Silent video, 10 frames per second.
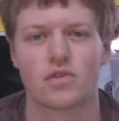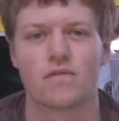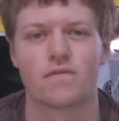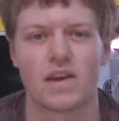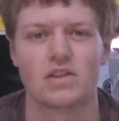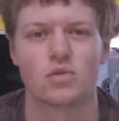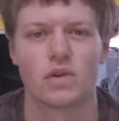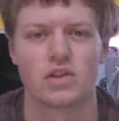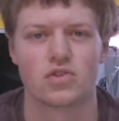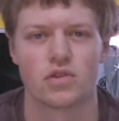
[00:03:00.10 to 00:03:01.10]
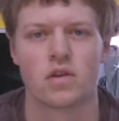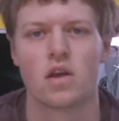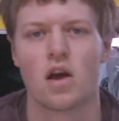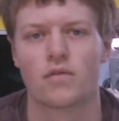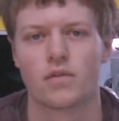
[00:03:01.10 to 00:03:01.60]
a fatal injury
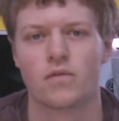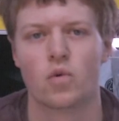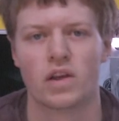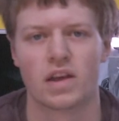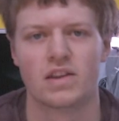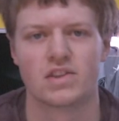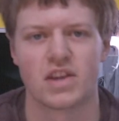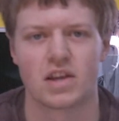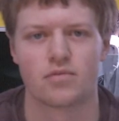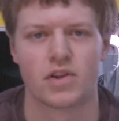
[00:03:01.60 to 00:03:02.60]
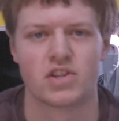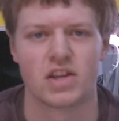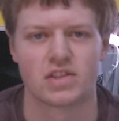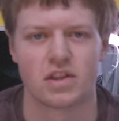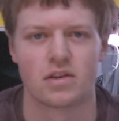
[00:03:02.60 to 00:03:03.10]
after falling in the second race
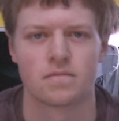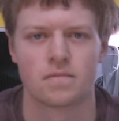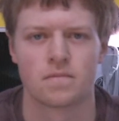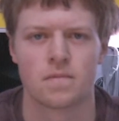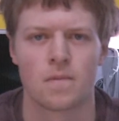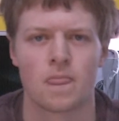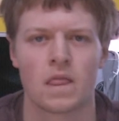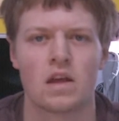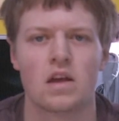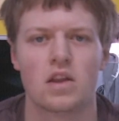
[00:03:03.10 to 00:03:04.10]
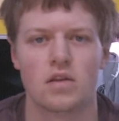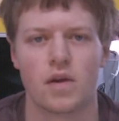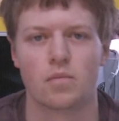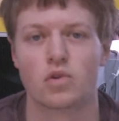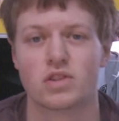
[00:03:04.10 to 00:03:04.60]
yesterday. The event
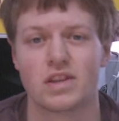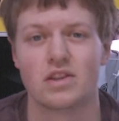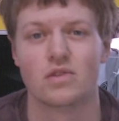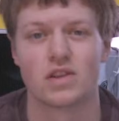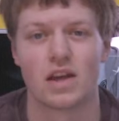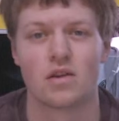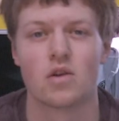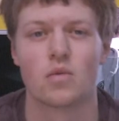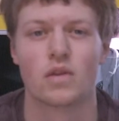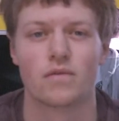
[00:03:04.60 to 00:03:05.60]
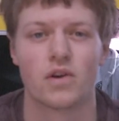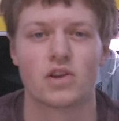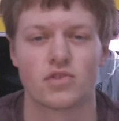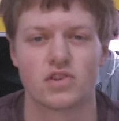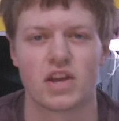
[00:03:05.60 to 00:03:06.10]
will continue today with the first
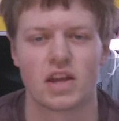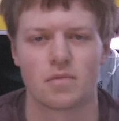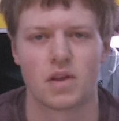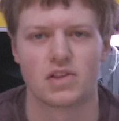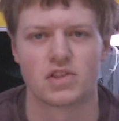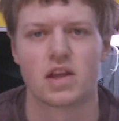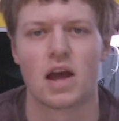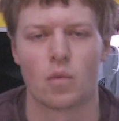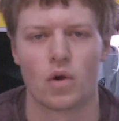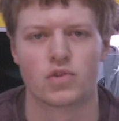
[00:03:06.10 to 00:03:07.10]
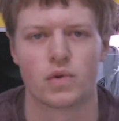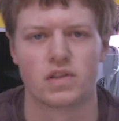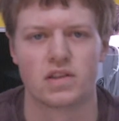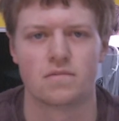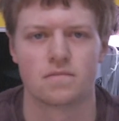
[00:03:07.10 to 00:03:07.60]
race taking place at
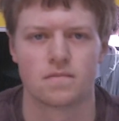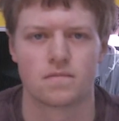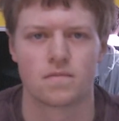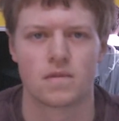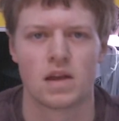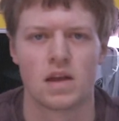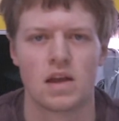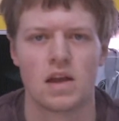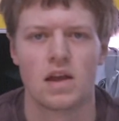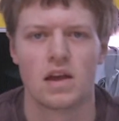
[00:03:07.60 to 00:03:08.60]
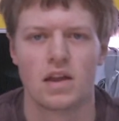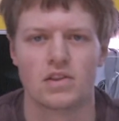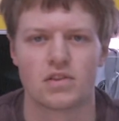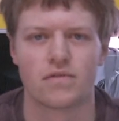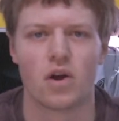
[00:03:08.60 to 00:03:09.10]
1:20. It is the
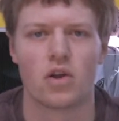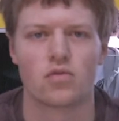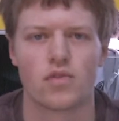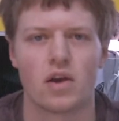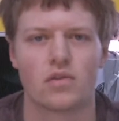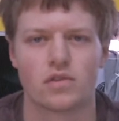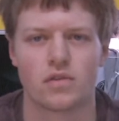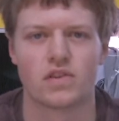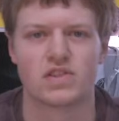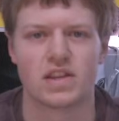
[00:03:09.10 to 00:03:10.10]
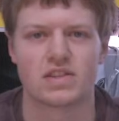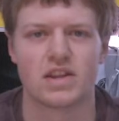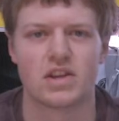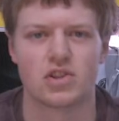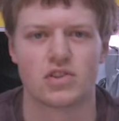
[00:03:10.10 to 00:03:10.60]
final round of the 6
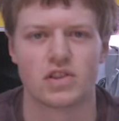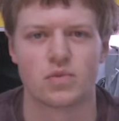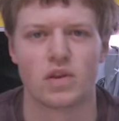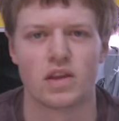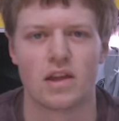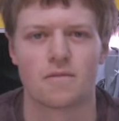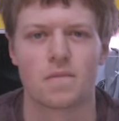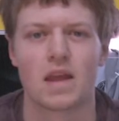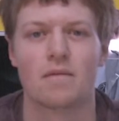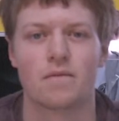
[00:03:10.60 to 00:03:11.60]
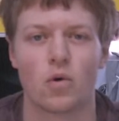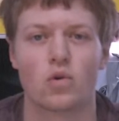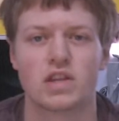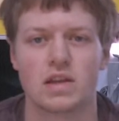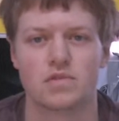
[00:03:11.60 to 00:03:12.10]
Nations this weekend, and 4
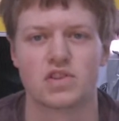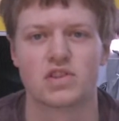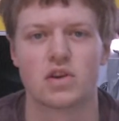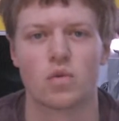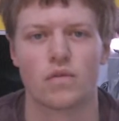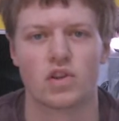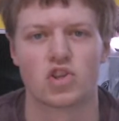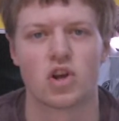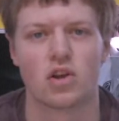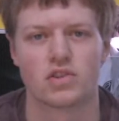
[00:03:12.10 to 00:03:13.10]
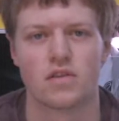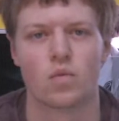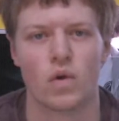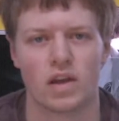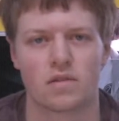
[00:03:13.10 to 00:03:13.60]
teams are still within a chance of
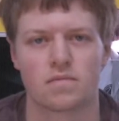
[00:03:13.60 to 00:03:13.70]
winning.